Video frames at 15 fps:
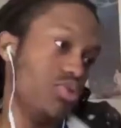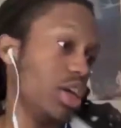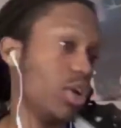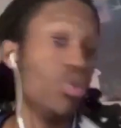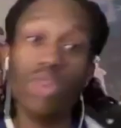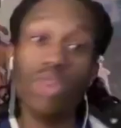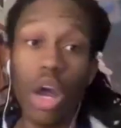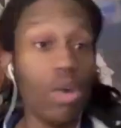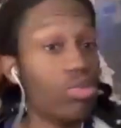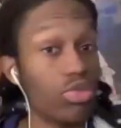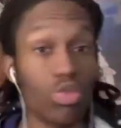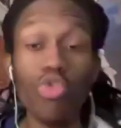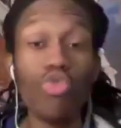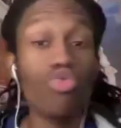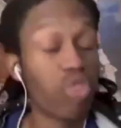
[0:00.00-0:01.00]
Like who
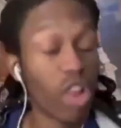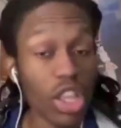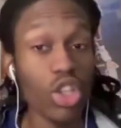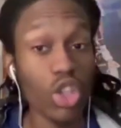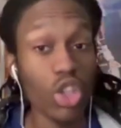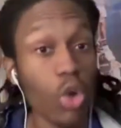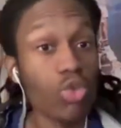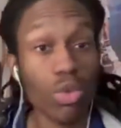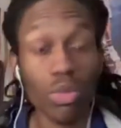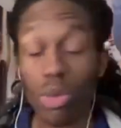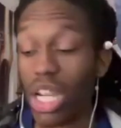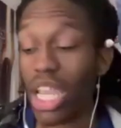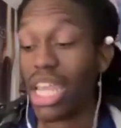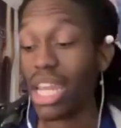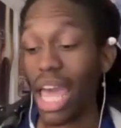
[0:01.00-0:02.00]
knows? Who really knows what
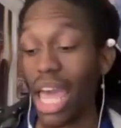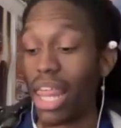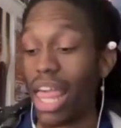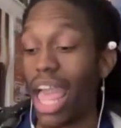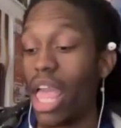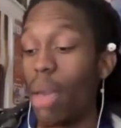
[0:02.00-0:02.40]
we're getting out of that?